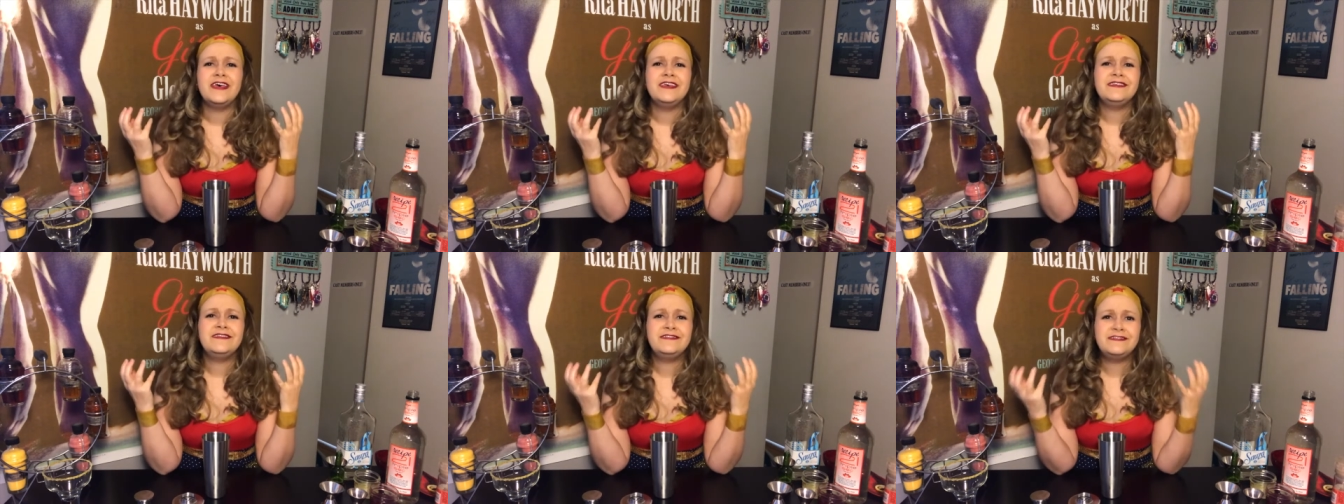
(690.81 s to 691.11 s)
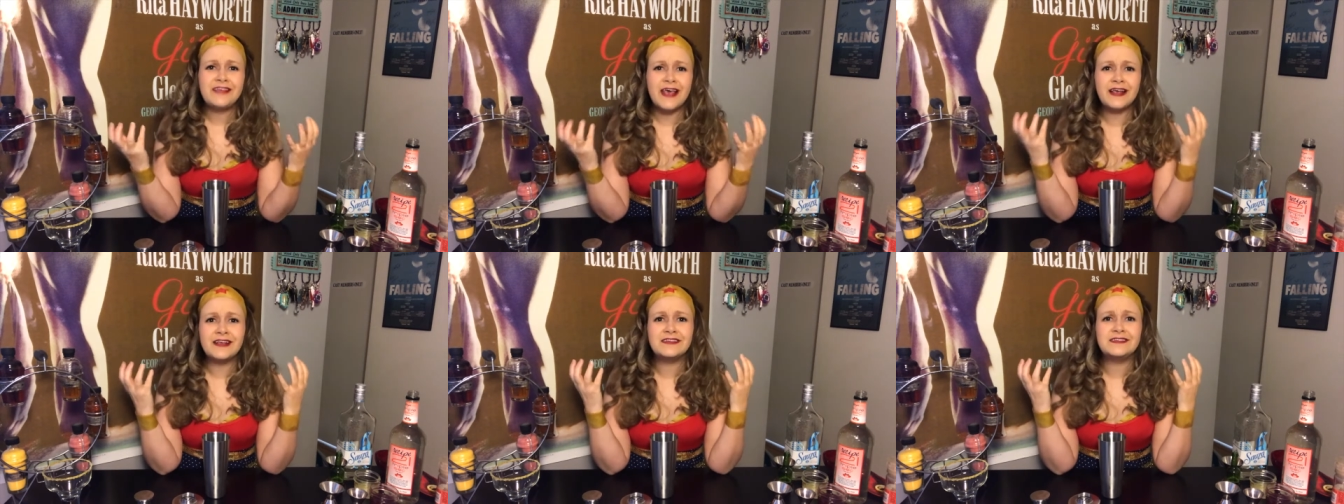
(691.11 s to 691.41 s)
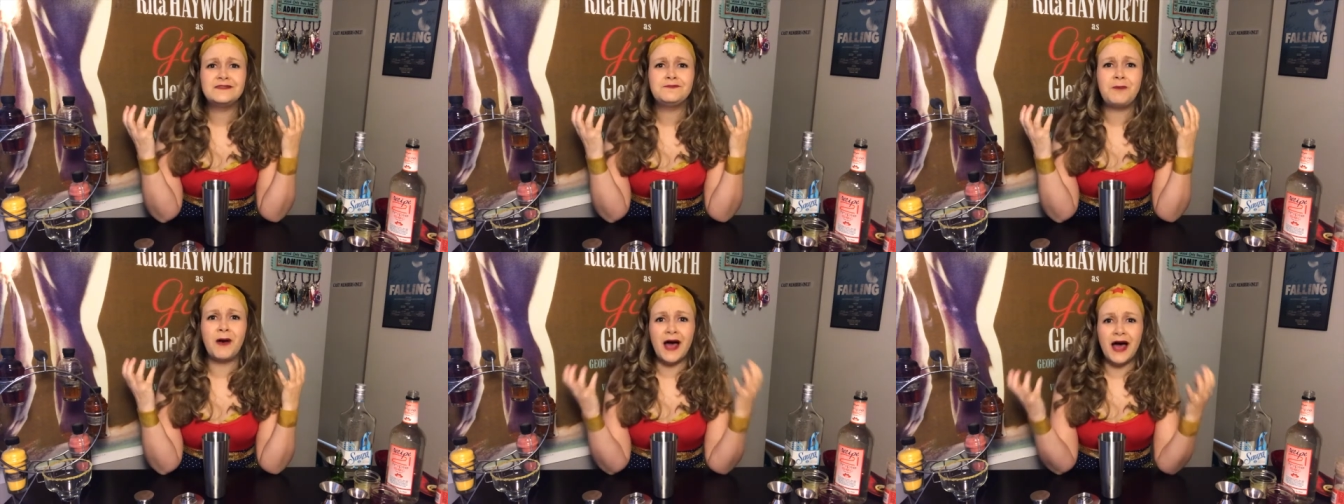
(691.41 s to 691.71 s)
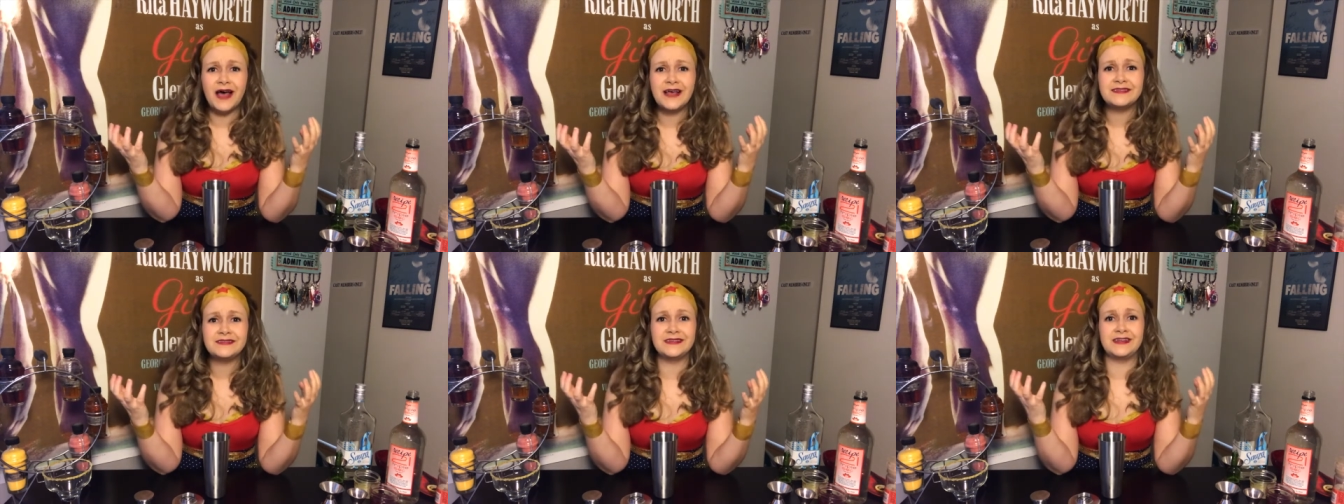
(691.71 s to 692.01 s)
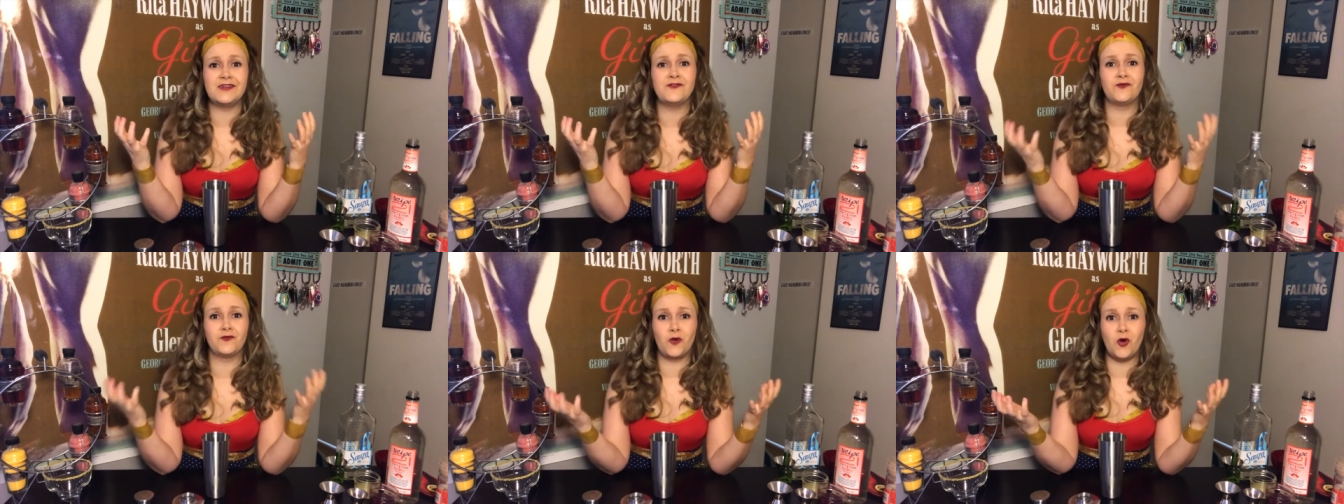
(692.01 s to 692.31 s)
sex
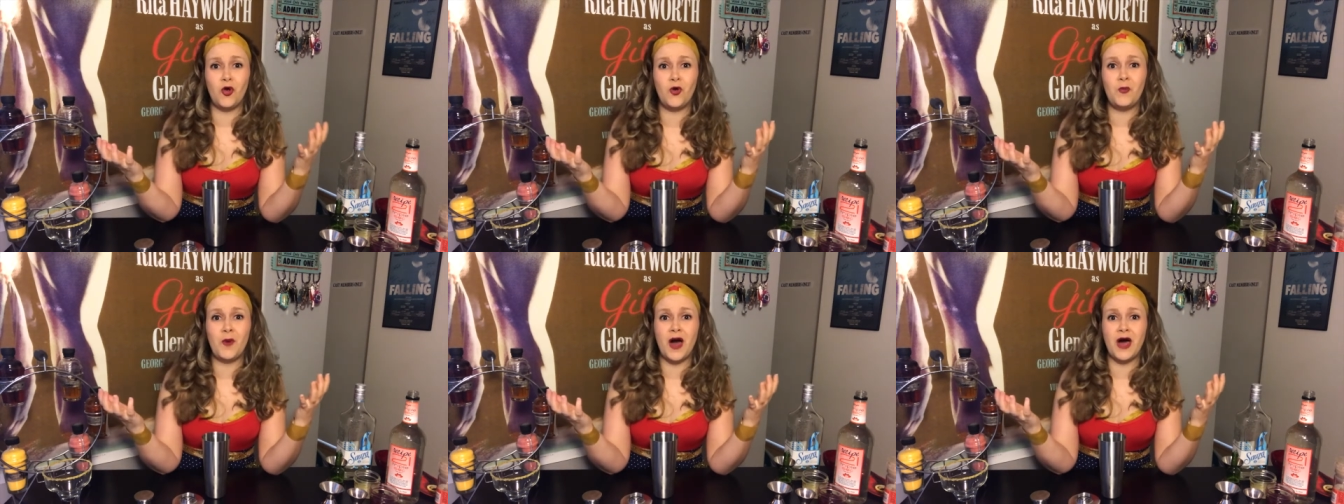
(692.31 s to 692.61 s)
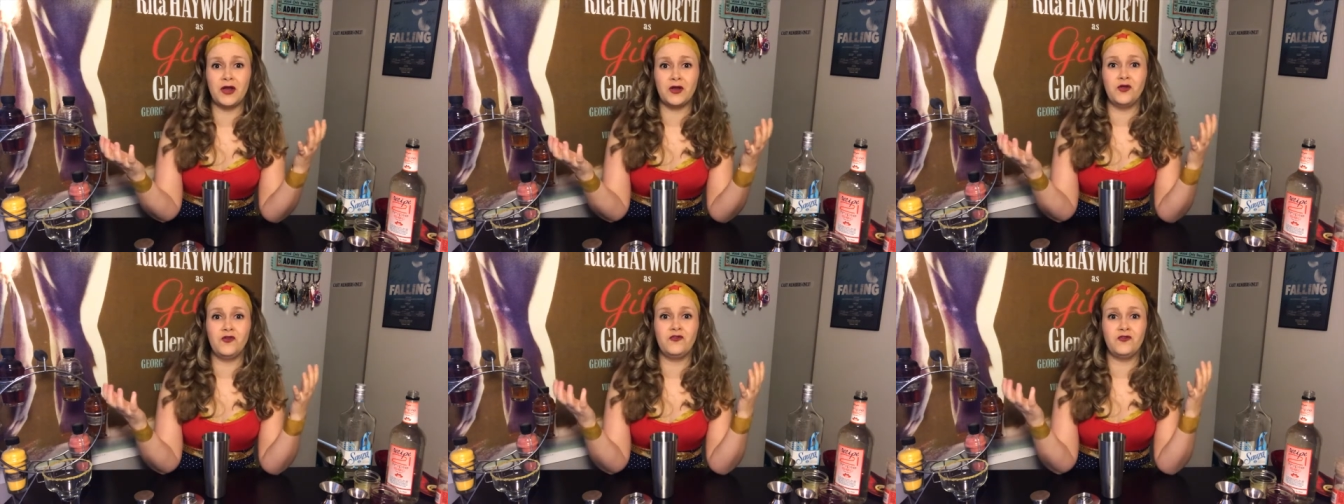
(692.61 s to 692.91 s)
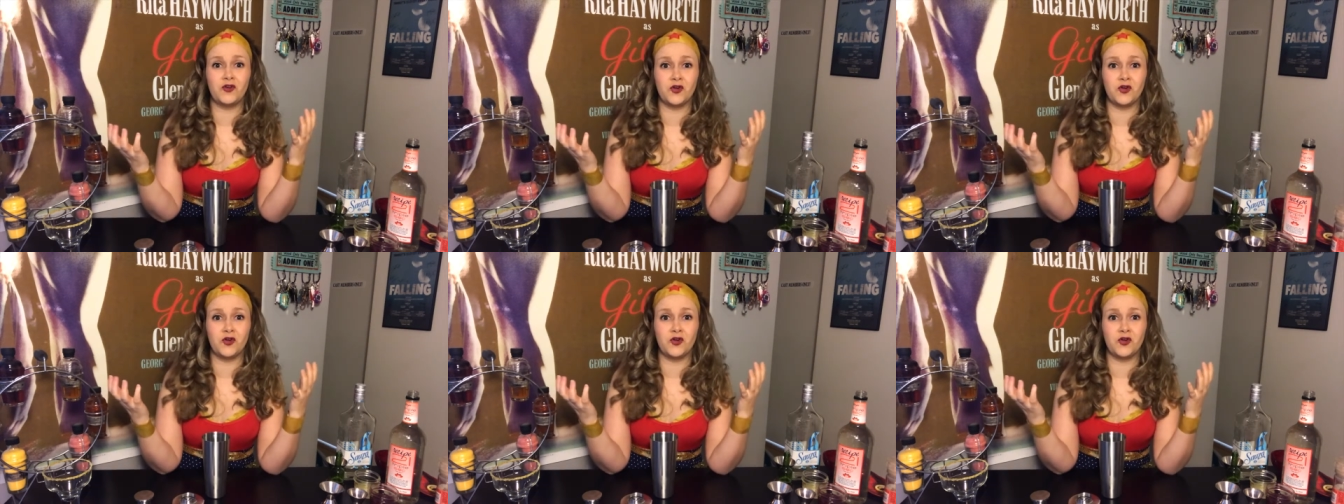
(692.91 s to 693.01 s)
positive role model